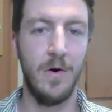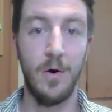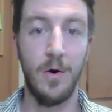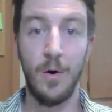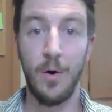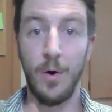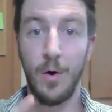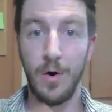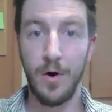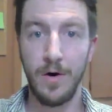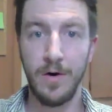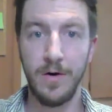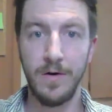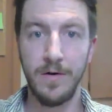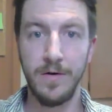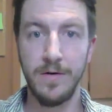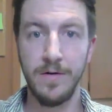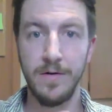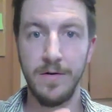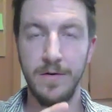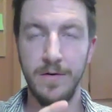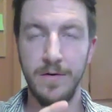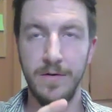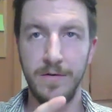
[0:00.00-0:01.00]
Or
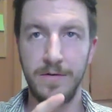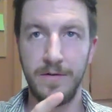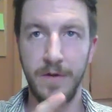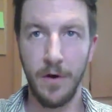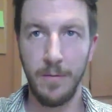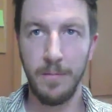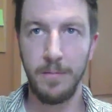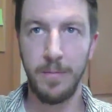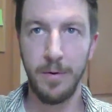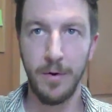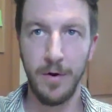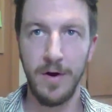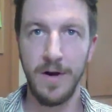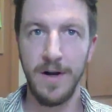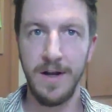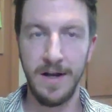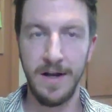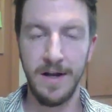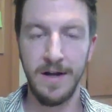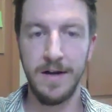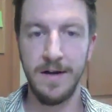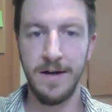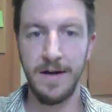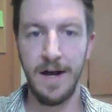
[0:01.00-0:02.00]
don't put
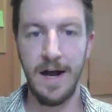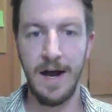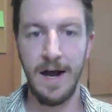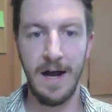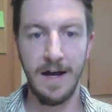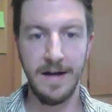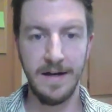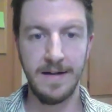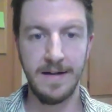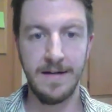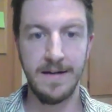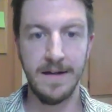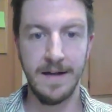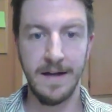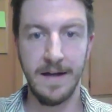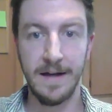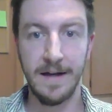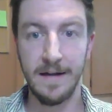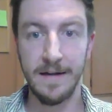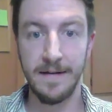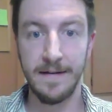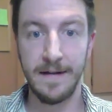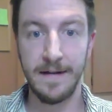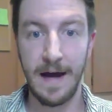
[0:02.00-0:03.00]
in
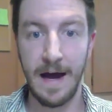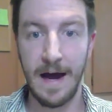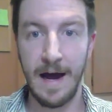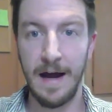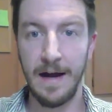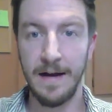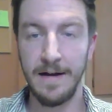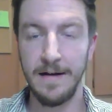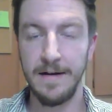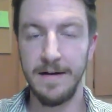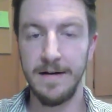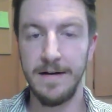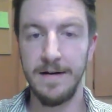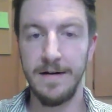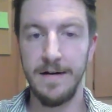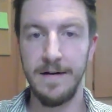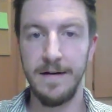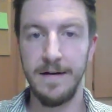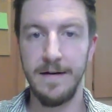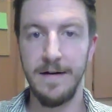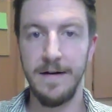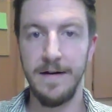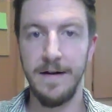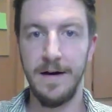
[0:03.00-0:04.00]
anything that
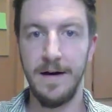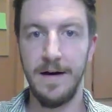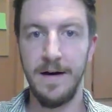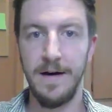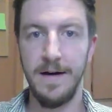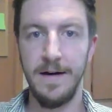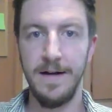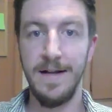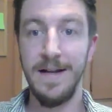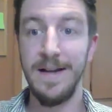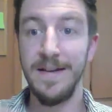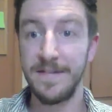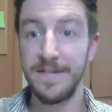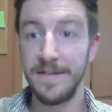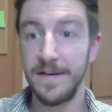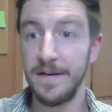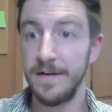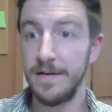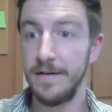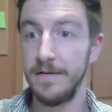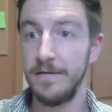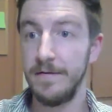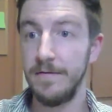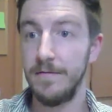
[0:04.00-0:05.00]
is
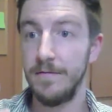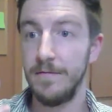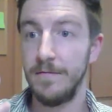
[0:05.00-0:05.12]
going